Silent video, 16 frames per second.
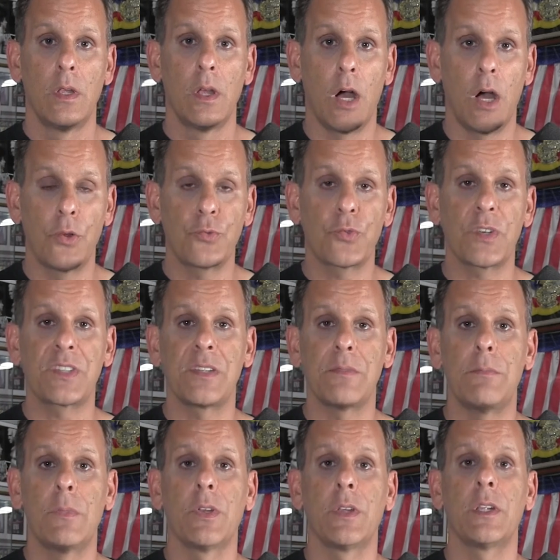hundreds of
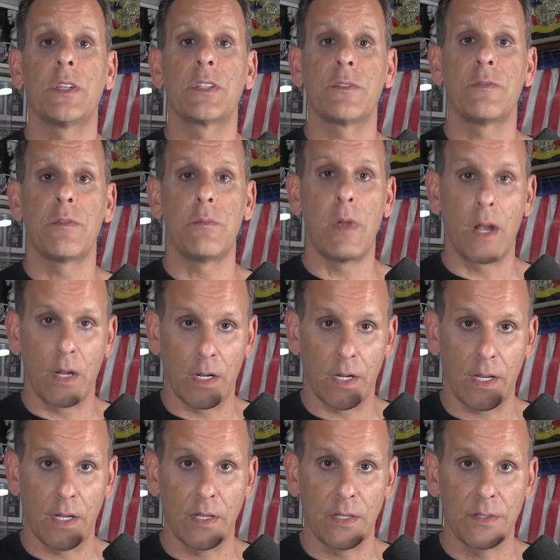millions of
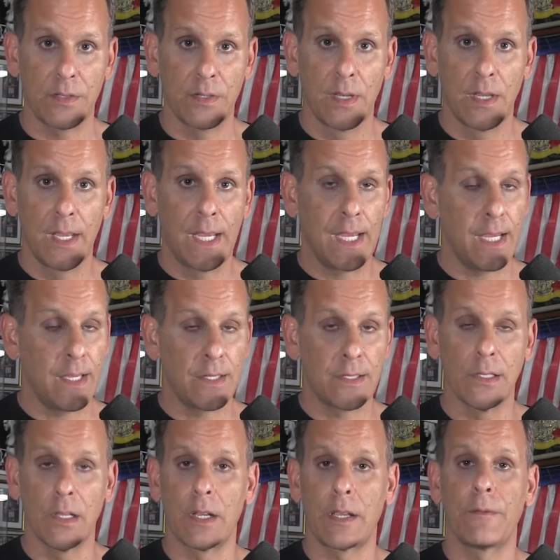Americans,
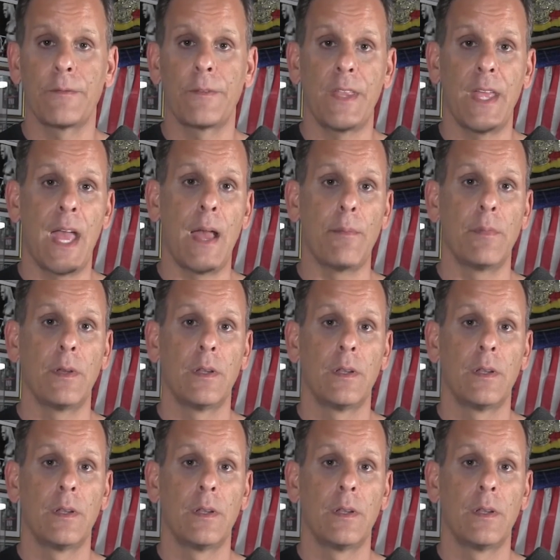he's looking for them